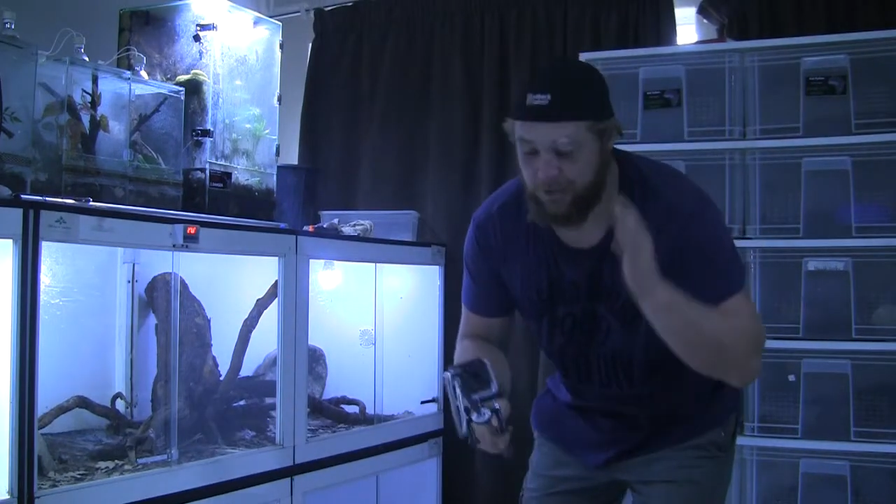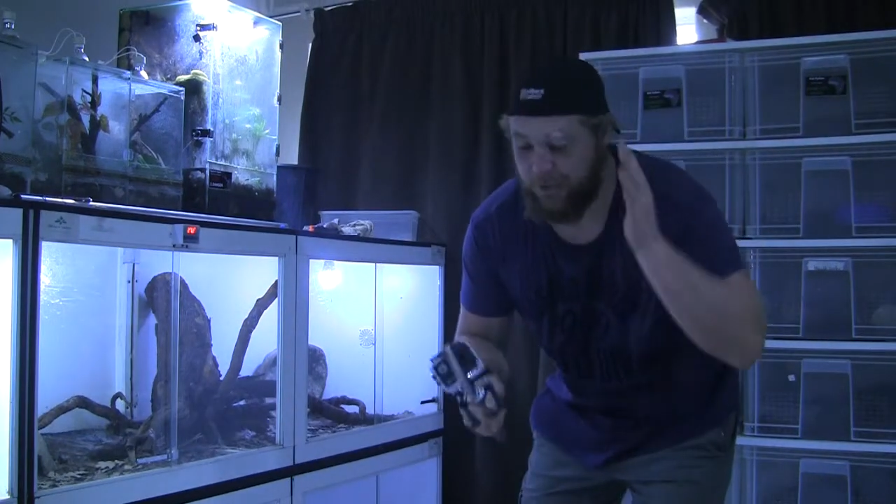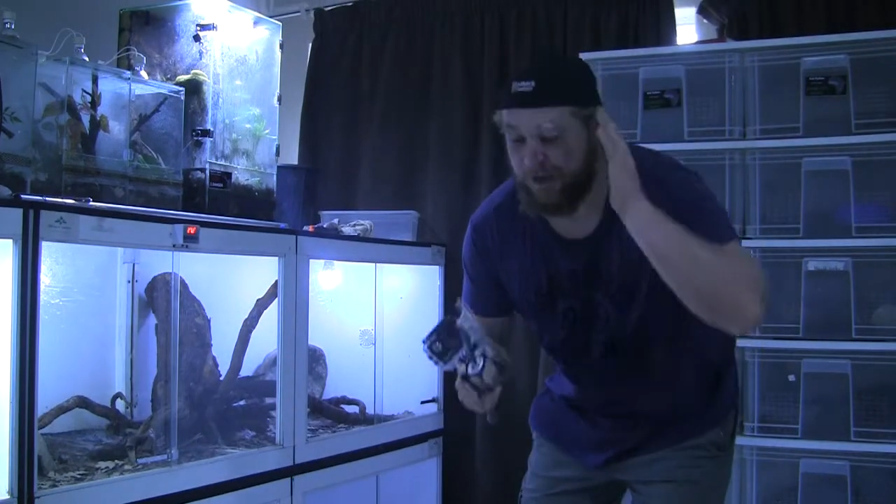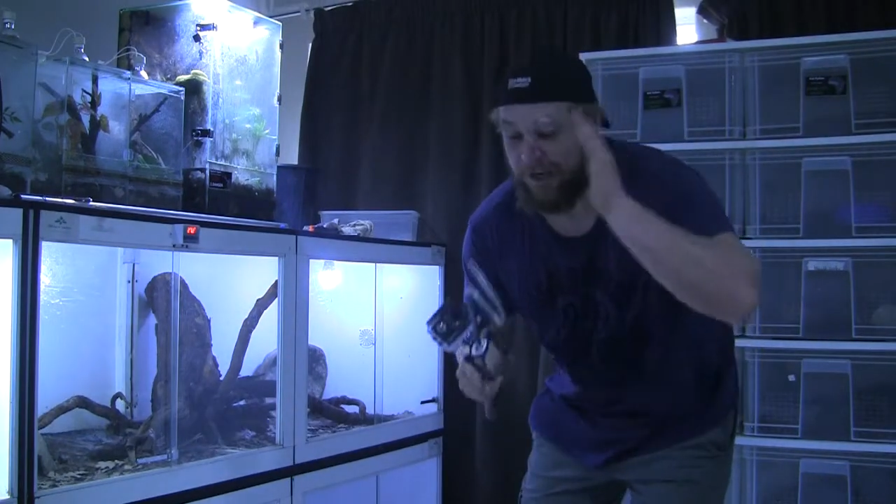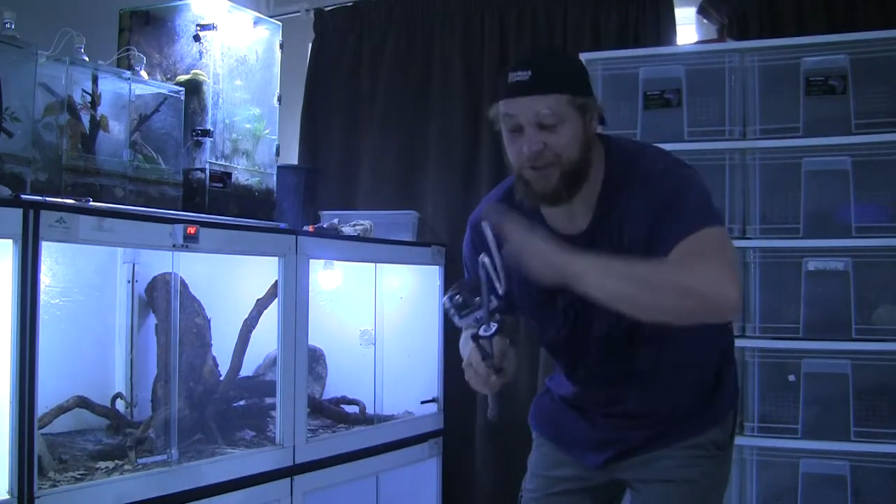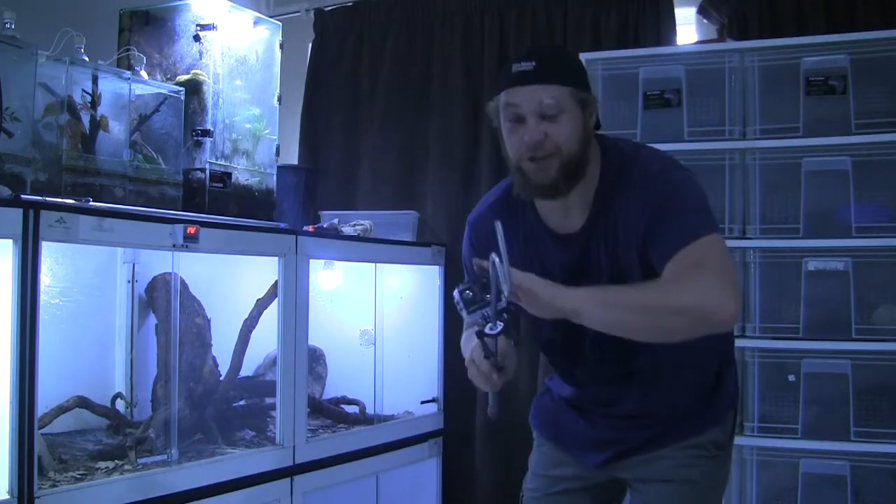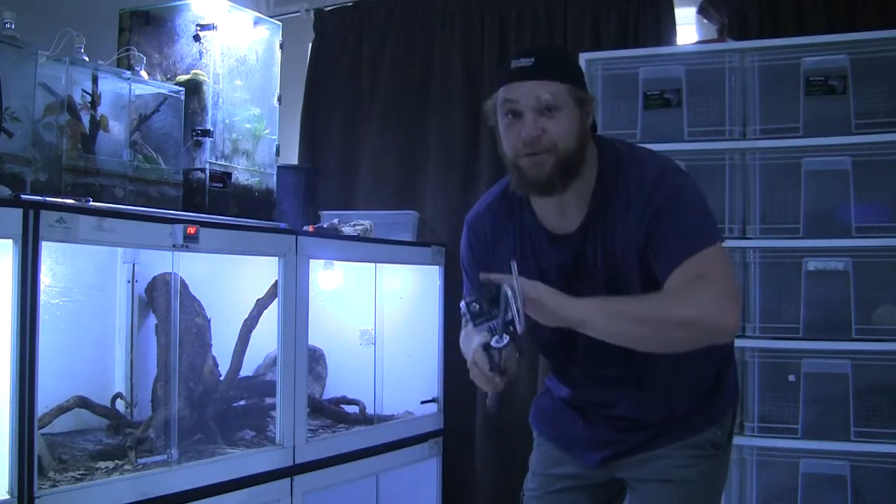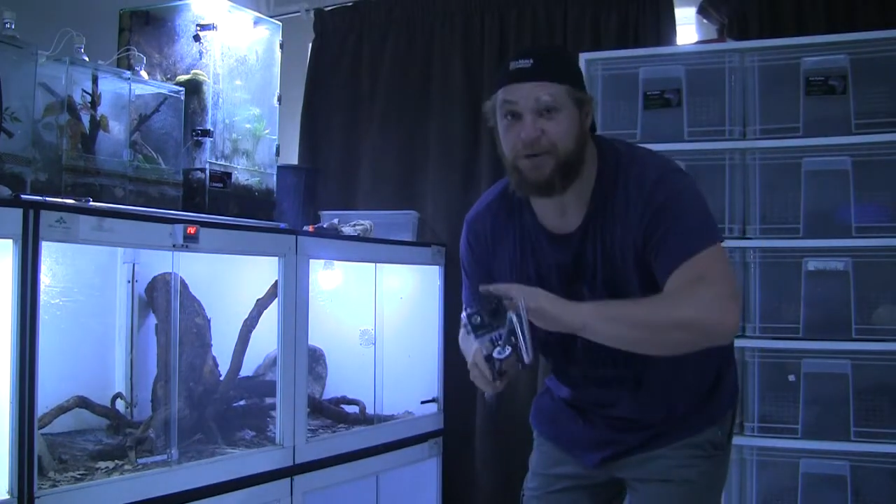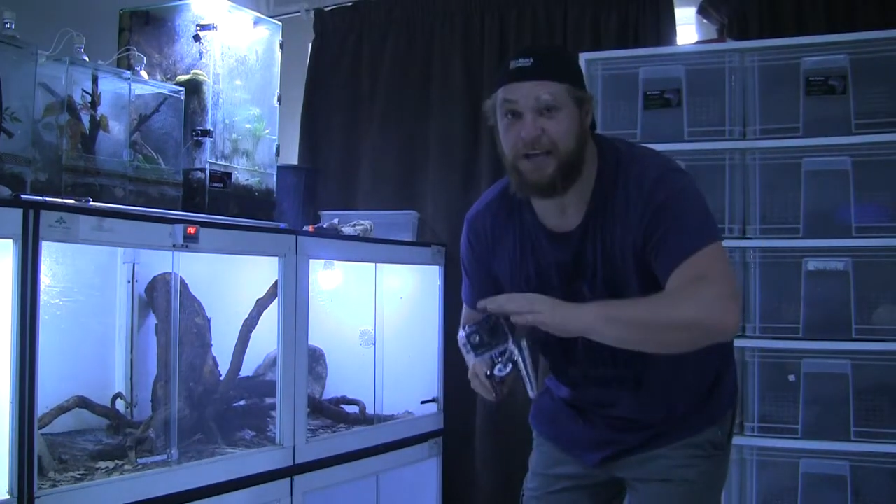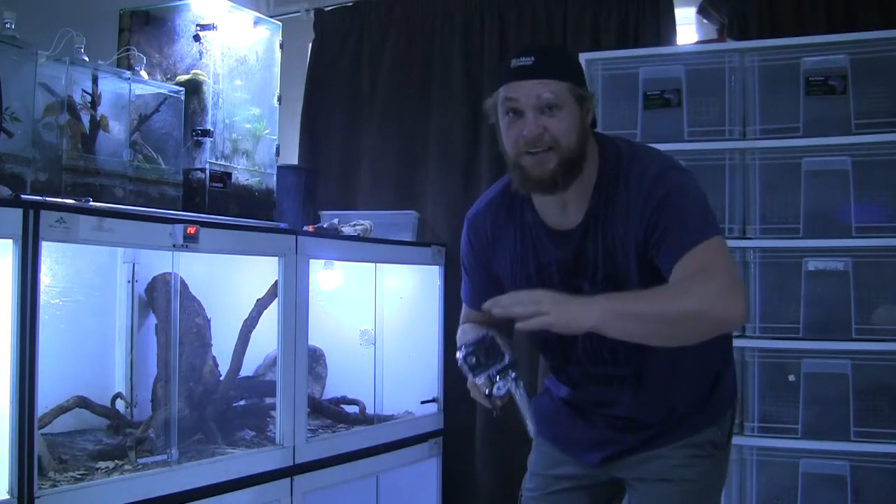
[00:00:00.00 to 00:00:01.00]
so I got the
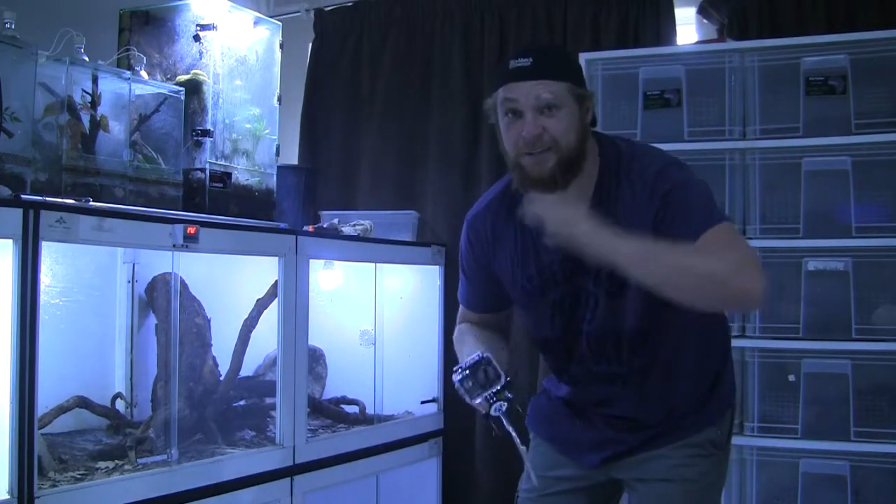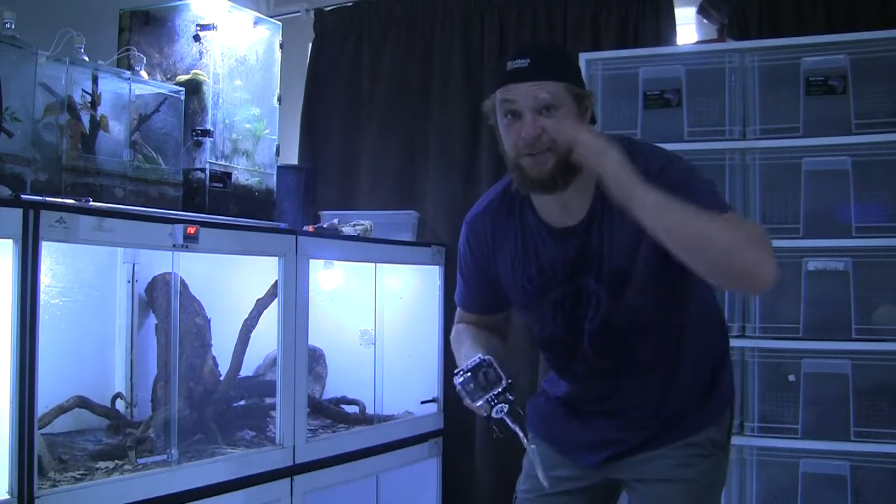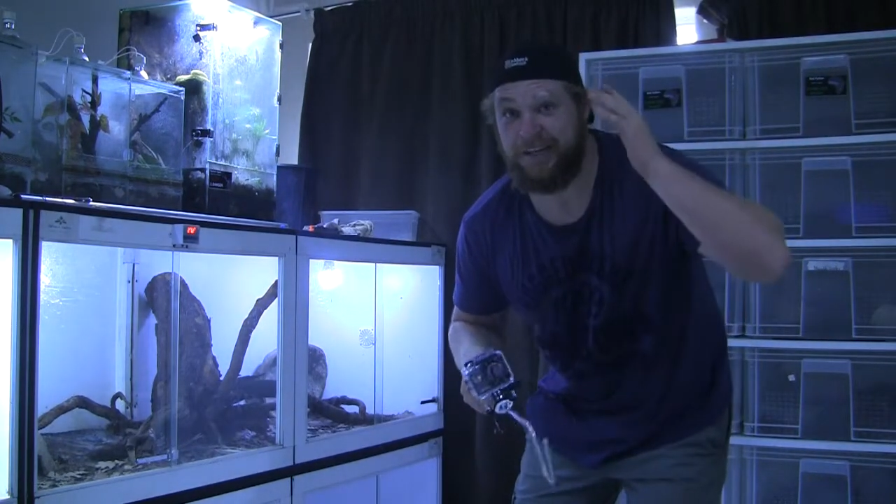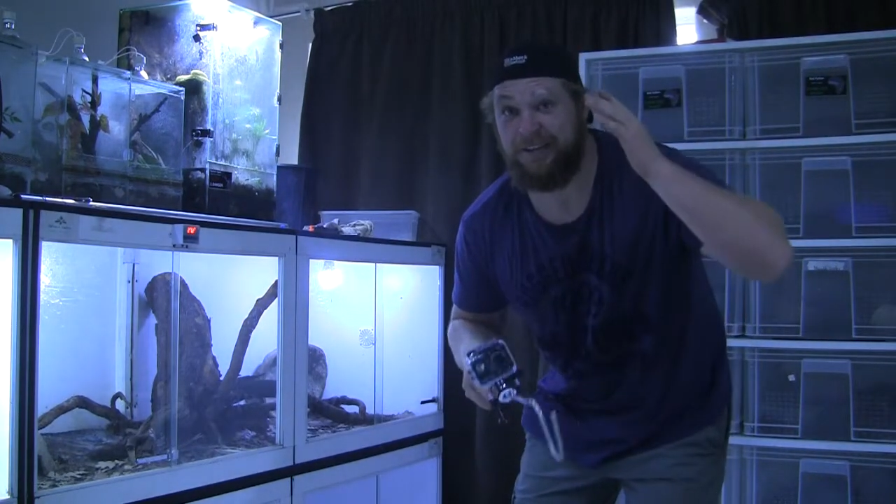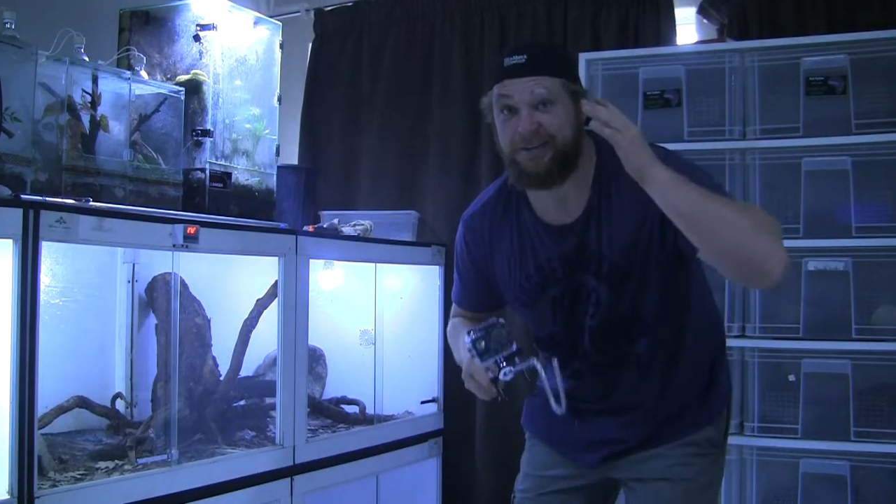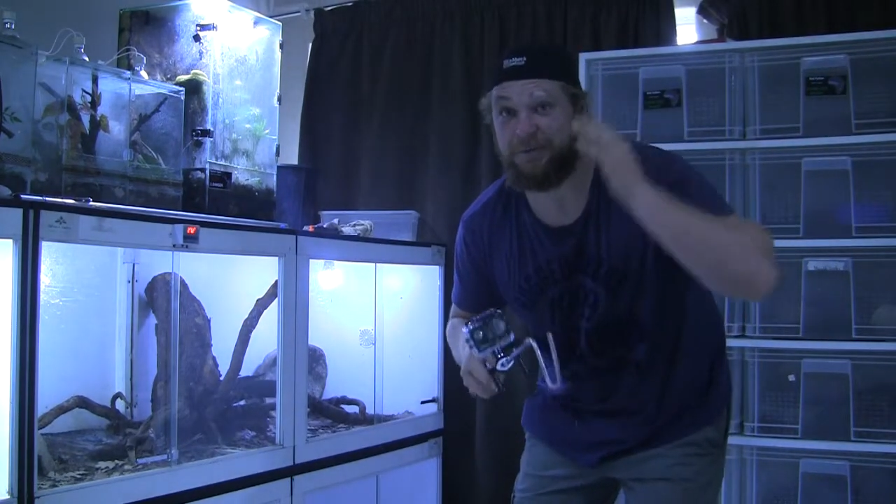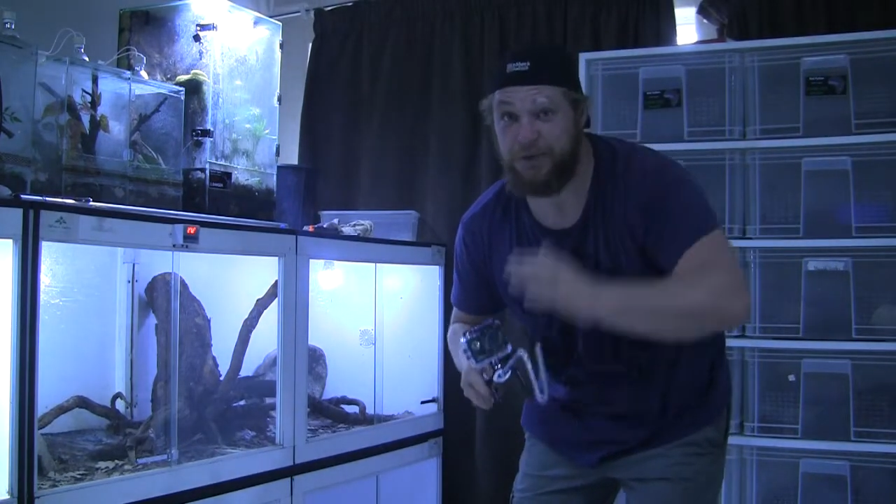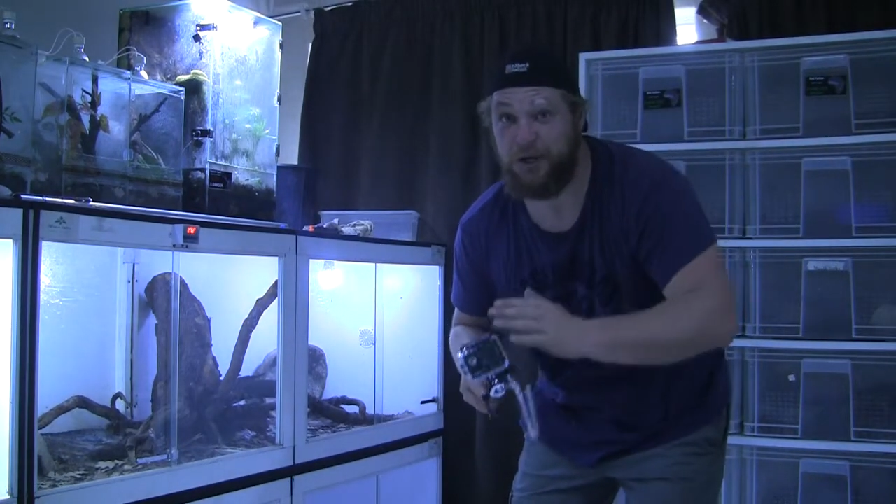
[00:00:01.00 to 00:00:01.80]
GoPro now so we can have some